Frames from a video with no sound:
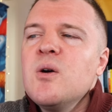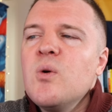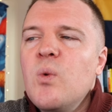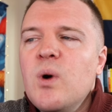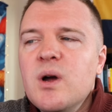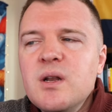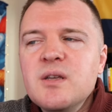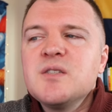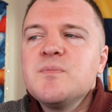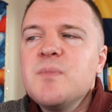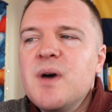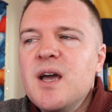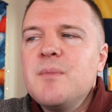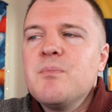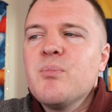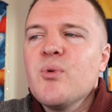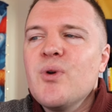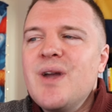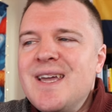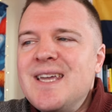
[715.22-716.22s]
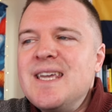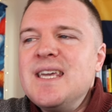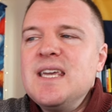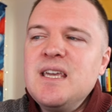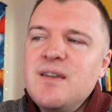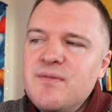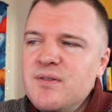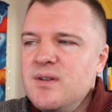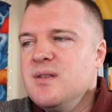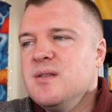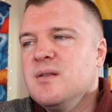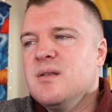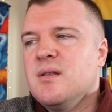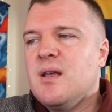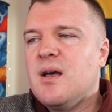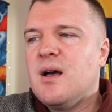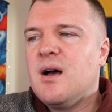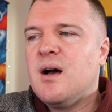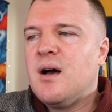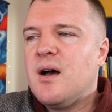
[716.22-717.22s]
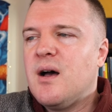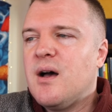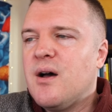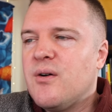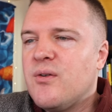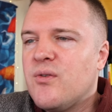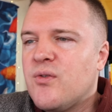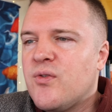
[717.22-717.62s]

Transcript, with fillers: what is my break even uh,